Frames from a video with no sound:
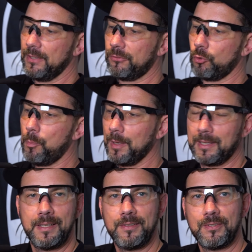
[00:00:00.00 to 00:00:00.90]
how
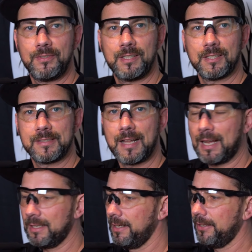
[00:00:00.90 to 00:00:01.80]
easy you can cock and
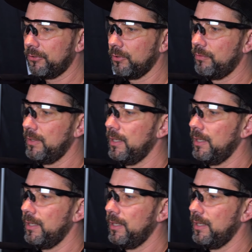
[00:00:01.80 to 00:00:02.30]
load this gun.